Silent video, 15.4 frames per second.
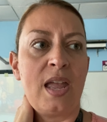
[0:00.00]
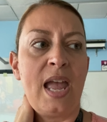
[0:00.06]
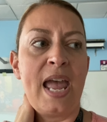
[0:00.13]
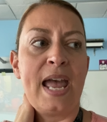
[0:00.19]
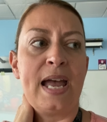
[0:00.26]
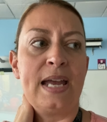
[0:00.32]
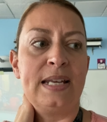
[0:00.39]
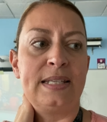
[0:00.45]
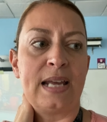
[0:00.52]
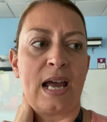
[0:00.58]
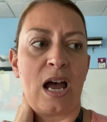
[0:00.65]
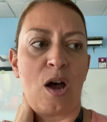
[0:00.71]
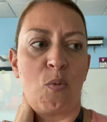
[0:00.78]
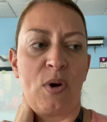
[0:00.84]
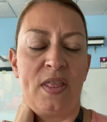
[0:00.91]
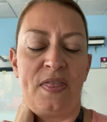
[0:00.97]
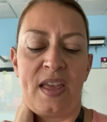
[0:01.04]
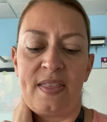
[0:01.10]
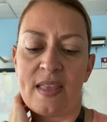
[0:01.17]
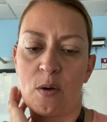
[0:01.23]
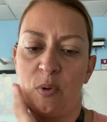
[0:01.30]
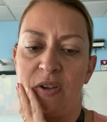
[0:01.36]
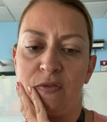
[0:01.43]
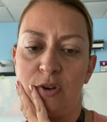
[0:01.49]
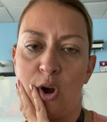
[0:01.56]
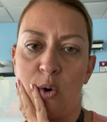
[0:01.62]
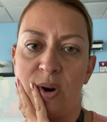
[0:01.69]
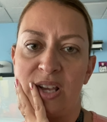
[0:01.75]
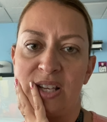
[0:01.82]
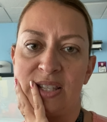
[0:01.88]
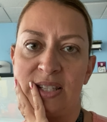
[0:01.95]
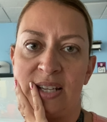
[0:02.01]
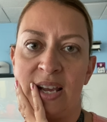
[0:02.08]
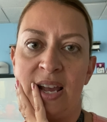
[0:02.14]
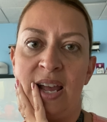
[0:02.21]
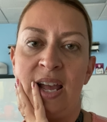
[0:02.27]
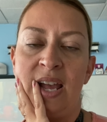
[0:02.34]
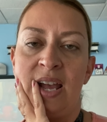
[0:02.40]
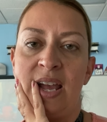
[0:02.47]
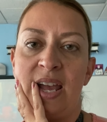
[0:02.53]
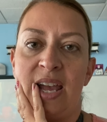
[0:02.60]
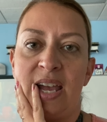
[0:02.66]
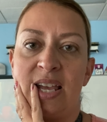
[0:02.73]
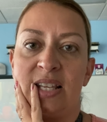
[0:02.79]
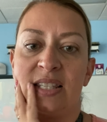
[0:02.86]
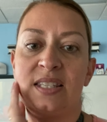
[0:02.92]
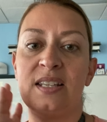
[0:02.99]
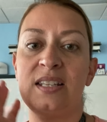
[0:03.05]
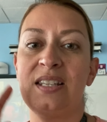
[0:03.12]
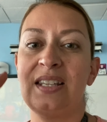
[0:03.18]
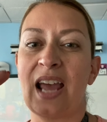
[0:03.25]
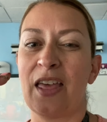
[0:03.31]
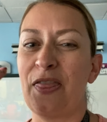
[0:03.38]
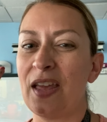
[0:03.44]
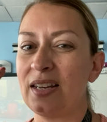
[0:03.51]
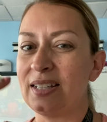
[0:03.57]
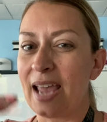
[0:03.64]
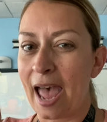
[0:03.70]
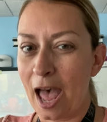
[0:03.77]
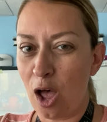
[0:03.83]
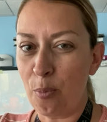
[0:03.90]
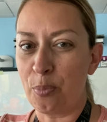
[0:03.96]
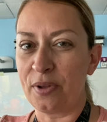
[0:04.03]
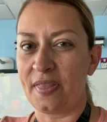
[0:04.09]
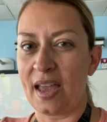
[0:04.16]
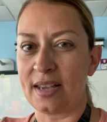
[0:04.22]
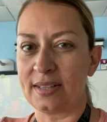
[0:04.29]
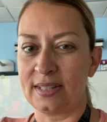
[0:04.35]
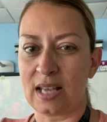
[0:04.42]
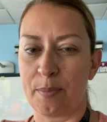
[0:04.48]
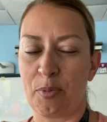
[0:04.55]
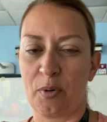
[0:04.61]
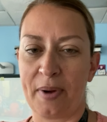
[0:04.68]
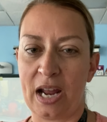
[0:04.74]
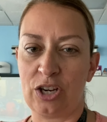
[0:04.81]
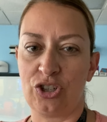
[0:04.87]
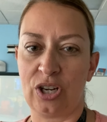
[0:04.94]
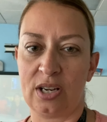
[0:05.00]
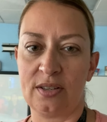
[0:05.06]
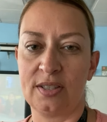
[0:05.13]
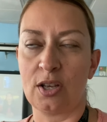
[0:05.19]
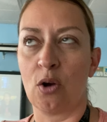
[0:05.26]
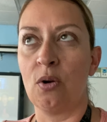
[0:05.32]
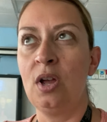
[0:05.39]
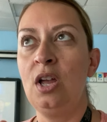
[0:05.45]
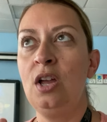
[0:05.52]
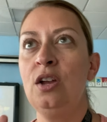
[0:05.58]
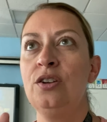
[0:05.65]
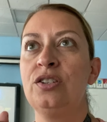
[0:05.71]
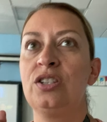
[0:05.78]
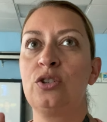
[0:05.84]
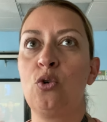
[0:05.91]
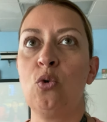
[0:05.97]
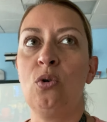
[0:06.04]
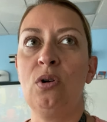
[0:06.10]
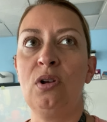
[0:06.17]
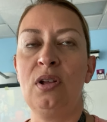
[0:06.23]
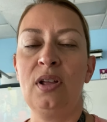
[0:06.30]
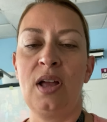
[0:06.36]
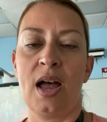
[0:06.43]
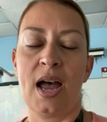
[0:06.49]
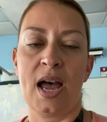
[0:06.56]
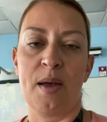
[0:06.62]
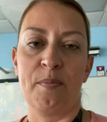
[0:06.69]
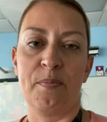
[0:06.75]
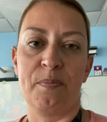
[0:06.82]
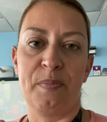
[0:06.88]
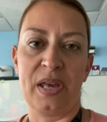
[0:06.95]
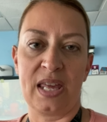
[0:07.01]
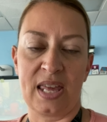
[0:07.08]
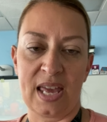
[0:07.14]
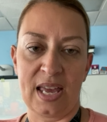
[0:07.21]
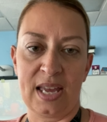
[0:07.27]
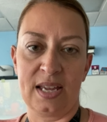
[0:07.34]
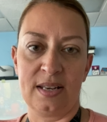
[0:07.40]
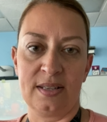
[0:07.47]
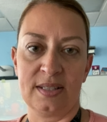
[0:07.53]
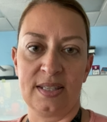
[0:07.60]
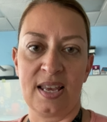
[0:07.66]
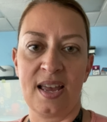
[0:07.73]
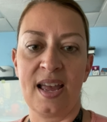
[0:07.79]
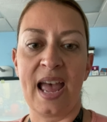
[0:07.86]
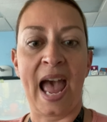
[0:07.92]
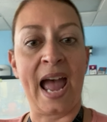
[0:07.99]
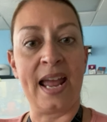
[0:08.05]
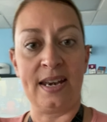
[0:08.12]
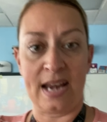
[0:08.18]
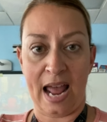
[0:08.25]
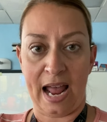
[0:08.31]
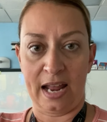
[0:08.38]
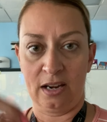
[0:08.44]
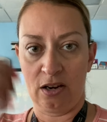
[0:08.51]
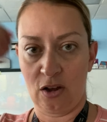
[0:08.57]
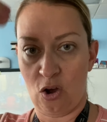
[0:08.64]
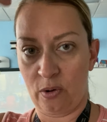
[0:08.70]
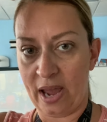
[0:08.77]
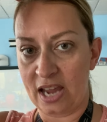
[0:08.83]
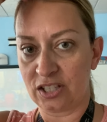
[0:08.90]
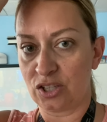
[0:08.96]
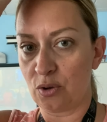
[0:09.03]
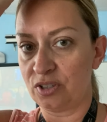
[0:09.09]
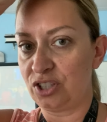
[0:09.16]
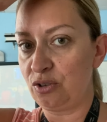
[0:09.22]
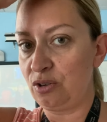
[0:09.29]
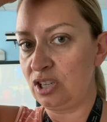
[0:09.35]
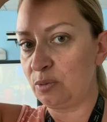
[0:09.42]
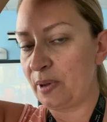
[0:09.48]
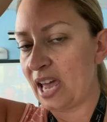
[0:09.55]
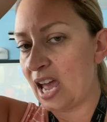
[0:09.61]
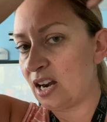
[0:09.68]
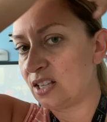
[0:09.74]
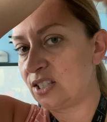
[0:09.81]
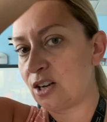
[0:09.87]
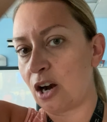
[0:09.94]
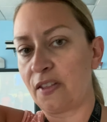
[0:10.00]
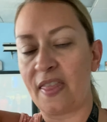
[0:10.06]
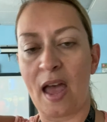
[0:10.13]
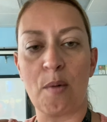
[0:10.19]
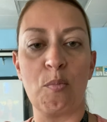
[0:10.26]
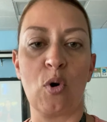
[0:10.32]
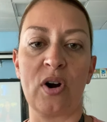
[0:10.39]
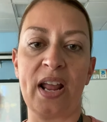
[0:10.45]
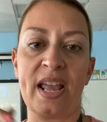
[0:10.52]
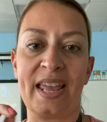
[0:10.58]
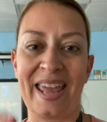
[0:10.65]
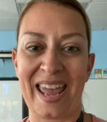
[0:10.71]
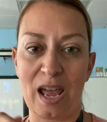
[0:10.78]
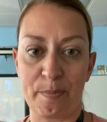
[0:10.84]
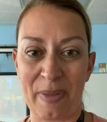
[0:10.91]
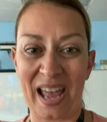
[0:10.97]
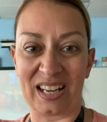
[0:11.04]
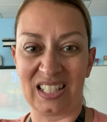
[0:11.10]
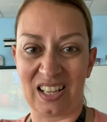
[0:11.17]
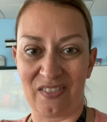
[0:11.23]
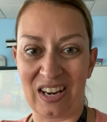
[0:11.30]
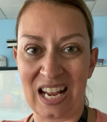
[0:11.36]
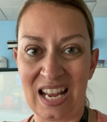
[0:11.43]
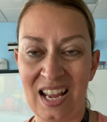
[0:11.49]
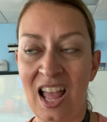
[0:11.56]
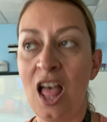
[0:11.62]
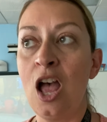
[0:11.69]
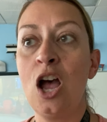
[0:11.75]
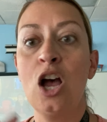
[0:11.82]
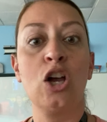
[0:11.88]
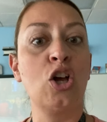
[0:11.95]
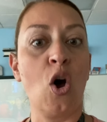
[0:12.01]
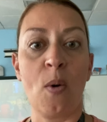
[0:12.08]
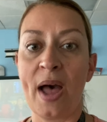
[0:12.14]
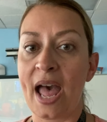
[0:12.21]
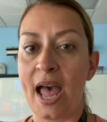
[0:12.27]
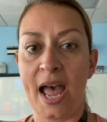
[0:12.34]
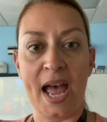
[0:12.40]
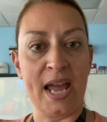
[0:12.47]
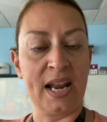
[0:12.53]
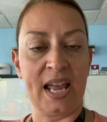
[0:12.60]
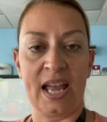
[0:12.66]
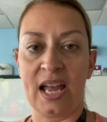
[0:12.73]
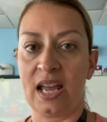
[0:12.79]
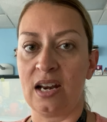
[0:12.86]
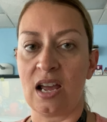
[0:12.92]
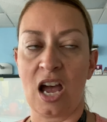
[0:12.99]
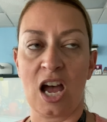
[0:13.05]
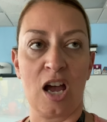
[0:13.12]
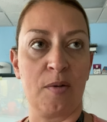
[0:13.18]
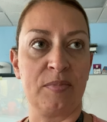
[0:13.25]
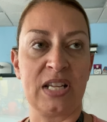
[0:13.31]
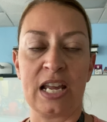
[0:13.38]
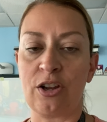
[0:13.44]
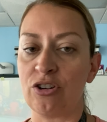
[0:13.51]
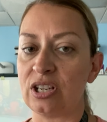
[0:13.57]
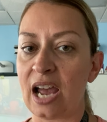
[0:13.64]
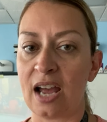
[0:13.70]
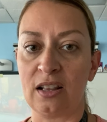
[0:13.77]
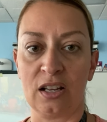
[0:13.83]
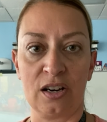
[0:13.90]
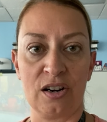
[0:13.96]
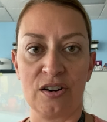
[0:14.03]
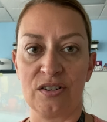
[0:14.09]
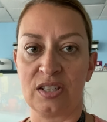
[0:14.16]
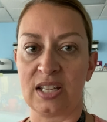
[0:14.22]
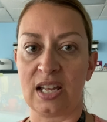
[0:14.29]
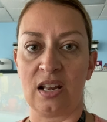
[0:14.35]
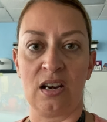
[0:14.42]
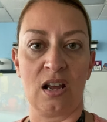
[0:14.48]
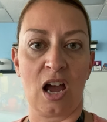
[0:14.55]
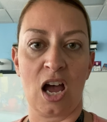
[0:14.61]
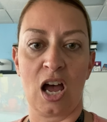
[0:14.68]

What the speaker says: And one thing that we've noticed is, I think, to help with that separation. So school begins at 9. Okay, so as soon as we kind of start that morning camp activity, go ahead and take your toddlers and